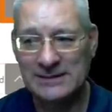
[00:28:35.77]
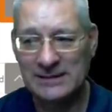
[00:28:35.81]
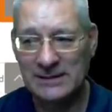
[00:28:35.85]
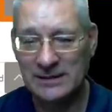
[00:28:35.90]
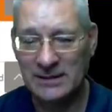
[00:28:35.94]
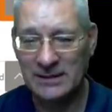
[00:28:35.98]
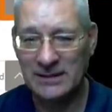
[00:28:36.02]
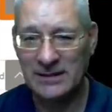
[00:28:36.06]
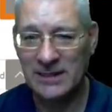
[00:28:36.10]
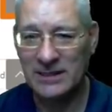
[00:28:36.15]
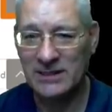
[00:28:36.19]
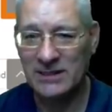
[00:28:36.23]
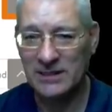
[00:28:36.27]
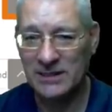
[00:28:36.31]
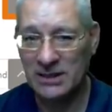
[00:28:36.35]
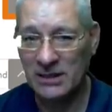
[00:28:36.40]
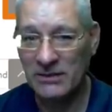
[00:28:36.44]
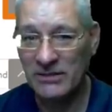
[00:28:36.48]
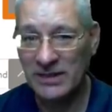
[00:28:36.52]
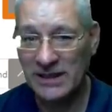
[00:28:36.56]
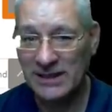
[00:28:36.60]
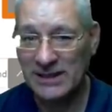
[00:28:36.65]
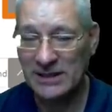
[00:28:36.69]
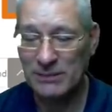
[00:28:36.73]
Okay, so don't
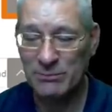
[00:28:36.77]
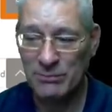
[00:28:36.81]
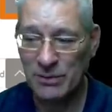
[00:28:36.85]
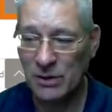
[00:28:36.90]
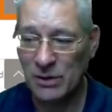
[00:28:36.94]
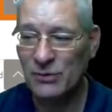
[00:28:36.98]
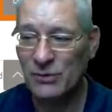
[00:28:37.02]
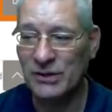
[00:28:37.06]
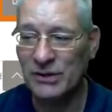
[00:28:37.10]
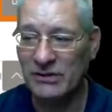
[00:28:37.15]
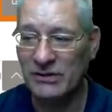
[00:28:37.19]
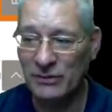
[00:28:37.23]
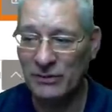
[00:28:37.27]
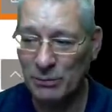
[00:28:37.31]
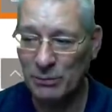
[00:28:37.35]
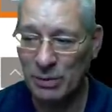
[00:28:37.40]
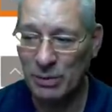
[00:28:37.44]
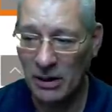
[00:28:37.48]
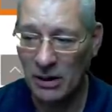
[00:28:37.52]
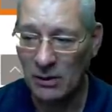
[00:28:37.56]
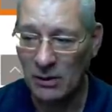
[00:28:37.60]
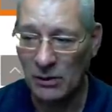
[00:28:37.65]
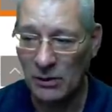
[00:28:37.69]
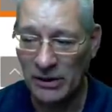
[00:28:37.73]
think it's broken. If you
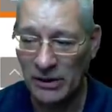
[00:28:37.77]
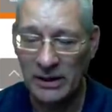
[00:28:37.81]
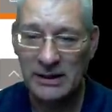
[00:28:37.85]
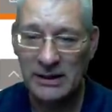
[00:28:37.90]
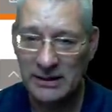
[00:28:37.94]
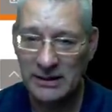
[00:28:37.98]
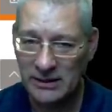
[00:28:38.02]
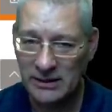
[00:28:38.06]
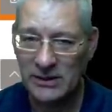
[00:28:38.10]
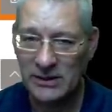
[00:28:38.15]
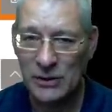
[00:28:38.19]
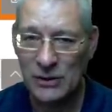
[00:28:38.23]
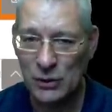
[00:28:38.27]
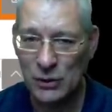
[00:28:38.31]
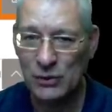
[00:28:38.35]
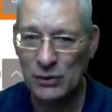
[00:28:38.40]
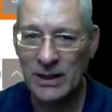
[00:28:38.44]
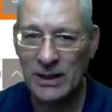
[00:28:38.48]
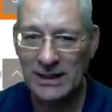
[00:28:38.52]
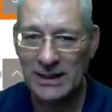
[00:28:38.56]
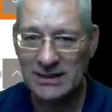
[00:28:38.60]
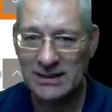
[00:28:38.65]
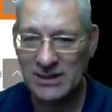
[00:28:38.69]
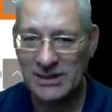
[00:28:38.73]
buy one, and do
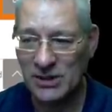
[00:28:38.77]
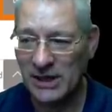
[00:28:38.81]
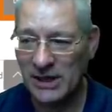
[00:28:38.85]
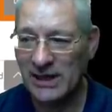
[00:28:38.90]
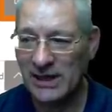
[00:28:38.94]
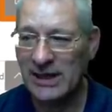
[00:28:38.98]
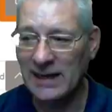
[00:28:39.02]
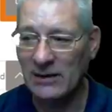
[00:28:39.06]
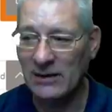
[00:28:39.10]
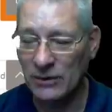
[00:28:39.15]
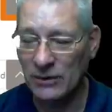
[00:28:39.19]
that to check it out.